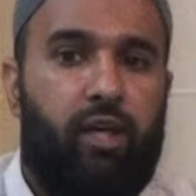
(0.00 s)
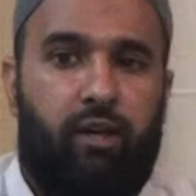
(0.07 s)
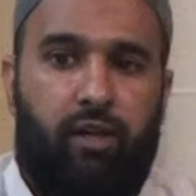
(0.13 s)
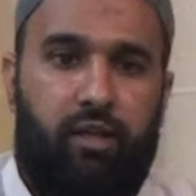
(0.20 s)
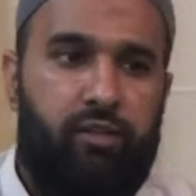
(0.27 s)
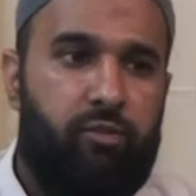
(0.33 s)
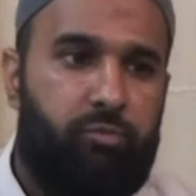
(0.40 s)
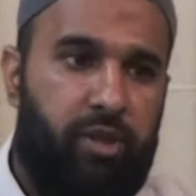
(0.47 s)

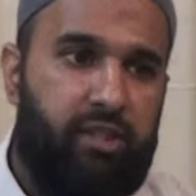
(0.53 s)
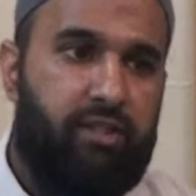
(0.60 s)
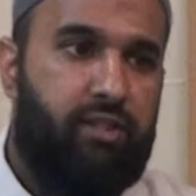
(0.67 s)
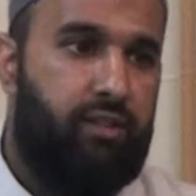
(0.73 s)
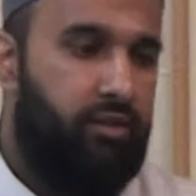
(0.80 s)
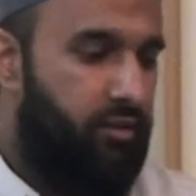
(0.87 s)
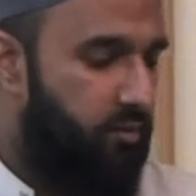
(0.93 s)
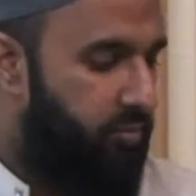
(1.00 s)
actually
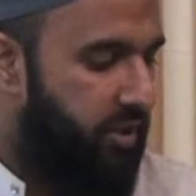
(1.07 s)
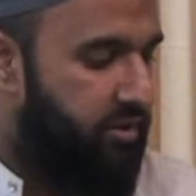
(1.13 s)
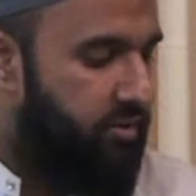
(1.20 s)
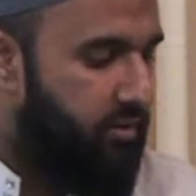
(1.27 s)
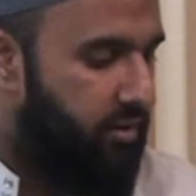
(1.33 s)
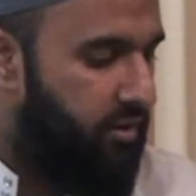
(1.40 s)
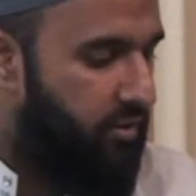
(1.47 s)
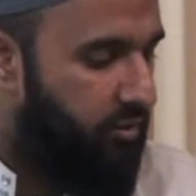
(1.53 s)

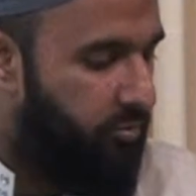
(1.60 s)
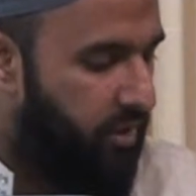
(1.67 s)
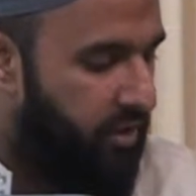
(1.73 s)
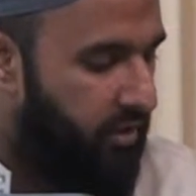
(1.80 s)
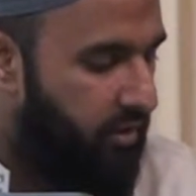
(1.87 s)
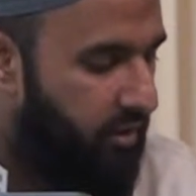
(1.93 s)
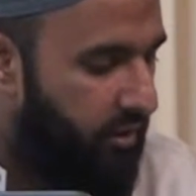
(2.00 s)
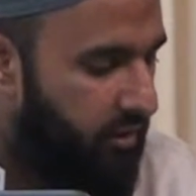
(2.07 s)
pencil in or pen
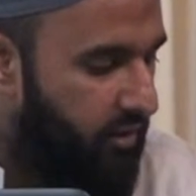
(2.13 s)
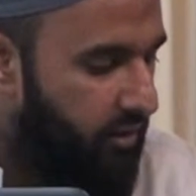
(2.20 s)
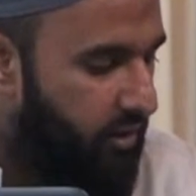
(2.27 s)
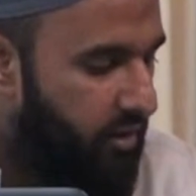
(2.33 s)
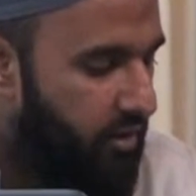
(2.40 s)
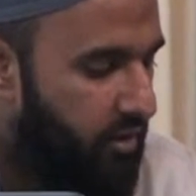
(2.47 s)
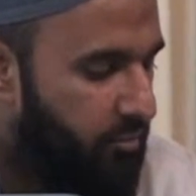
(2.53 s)
it in.